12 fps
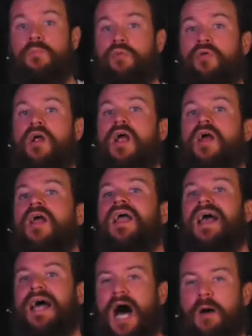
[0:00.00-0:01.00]
Prayer
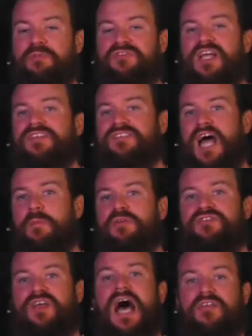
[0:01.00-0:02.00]
helps us to
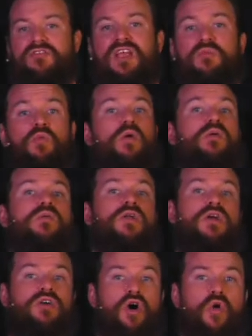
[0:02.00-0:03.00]
establish, ascertain where we
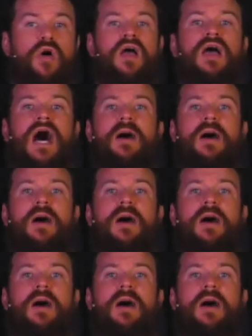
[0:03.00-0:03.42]
want to go.